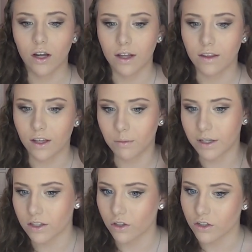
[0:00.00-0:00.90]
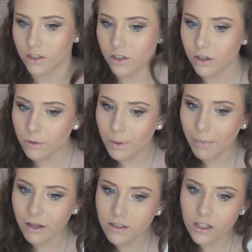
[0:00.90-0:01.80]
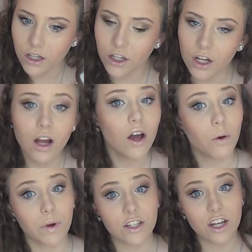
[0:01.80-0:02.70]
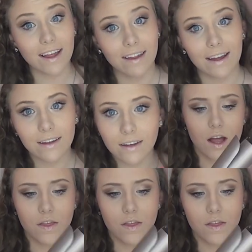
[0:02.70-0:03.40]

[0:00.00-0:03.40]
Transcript: I think it makes it look just a little bit bouncier, which I like.